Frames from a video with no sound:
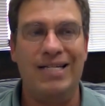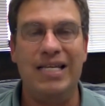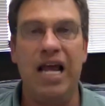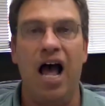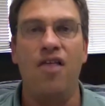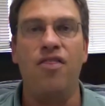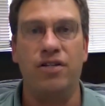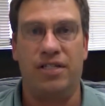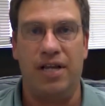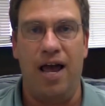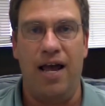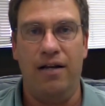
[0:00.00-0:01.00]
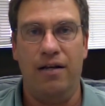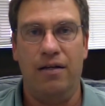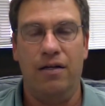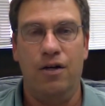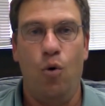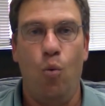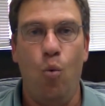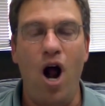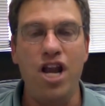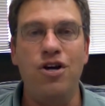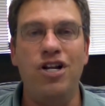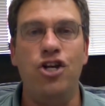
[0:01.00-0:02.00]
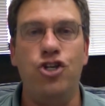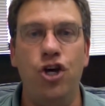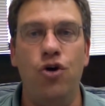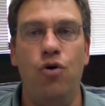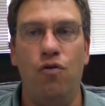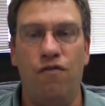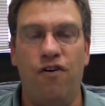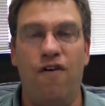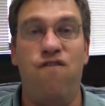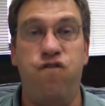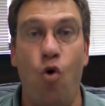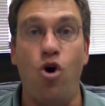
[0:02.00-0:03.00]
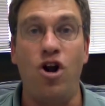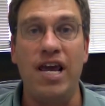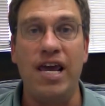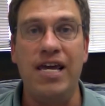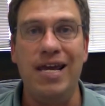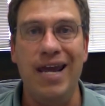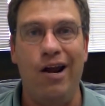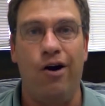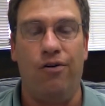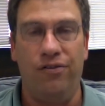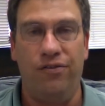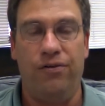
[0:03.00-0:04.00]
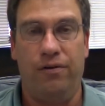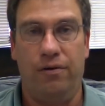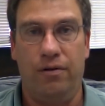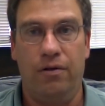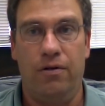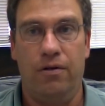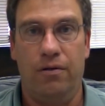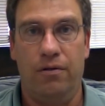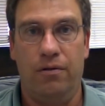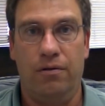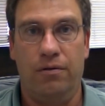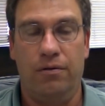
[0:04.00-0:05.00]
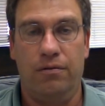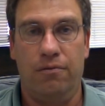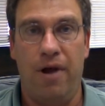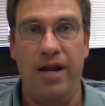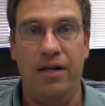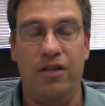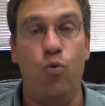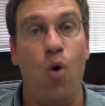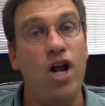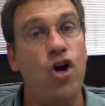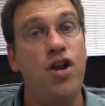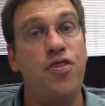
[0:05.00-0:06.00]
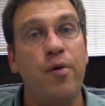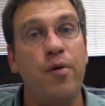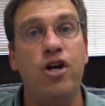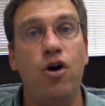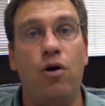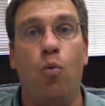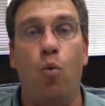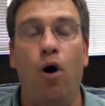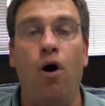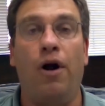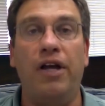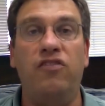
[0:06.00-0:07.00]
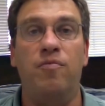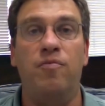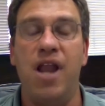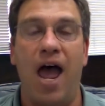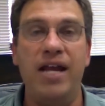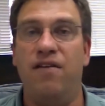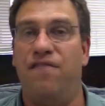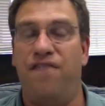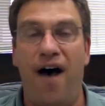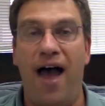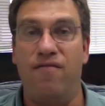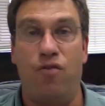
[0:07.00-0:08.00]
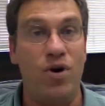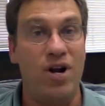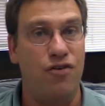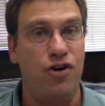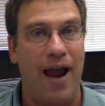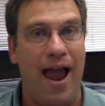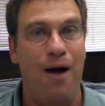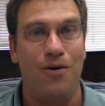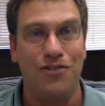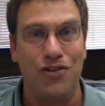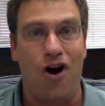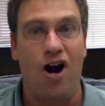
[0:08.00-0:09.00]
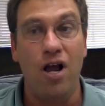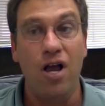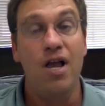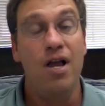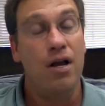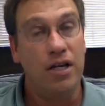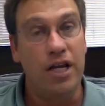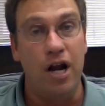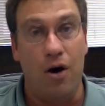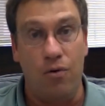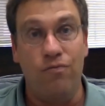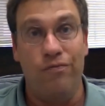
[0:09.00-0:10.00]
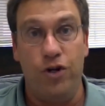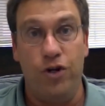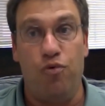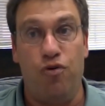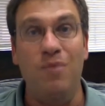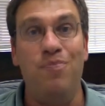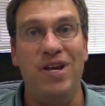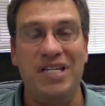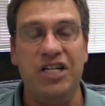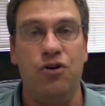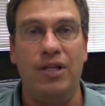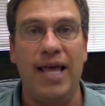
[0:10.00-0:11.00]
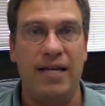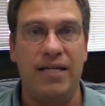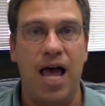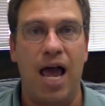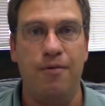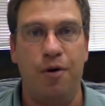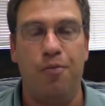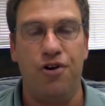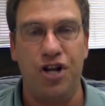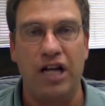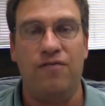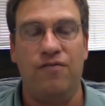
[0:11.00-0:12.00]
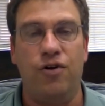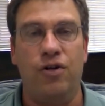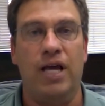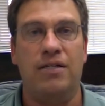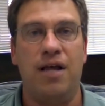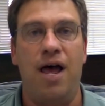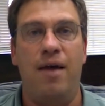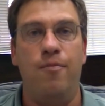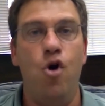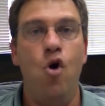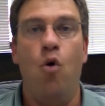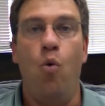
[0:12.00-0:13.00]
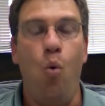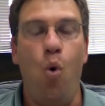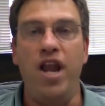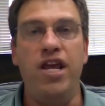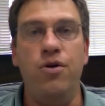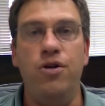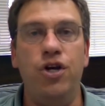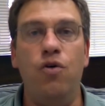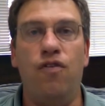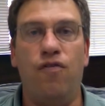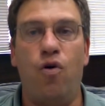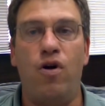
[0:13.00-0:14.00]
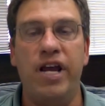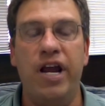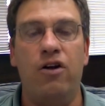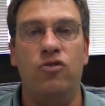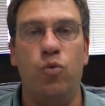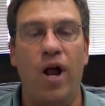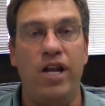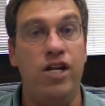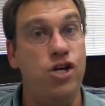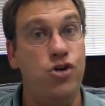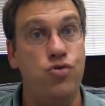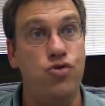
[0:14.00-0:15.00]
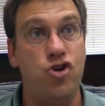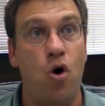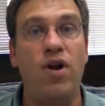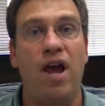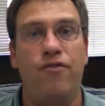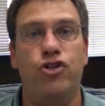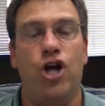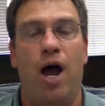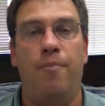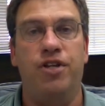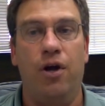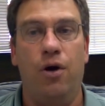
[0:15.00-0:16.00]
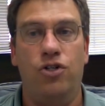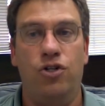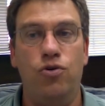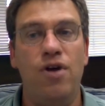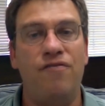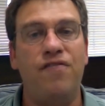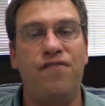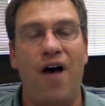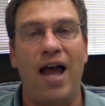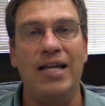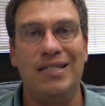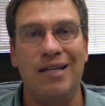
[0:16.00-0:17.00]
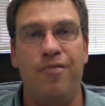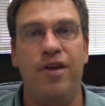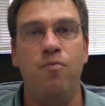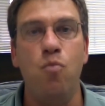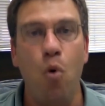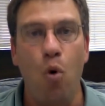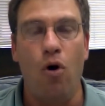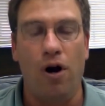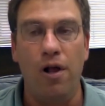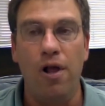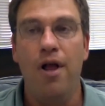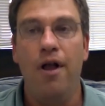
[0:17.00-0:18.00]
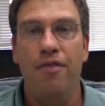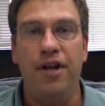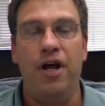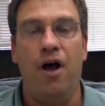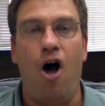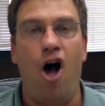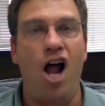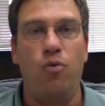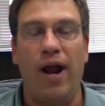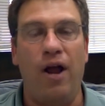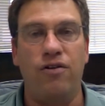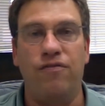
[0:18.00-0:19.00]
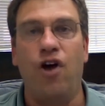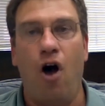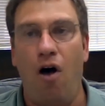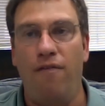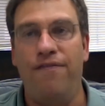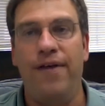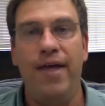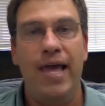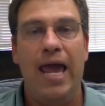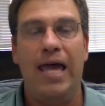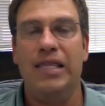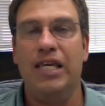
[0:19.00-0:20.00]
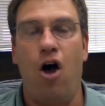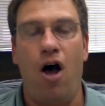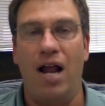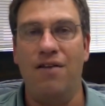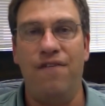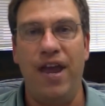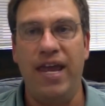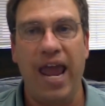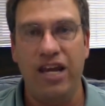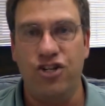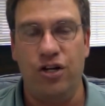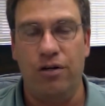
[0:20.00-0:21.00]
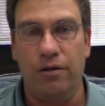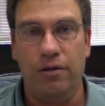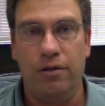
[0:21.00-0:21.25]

It's the other side. What are you going to do for 40 years? Right? One good thing when you go to work is from 9 to 5 or whatever your hours are, you're pretty busy during that time. You're productive during that time. What do you do for 40 years when you don't have a job to go to? You have to find something more than an odd round of golf and the odd vacation.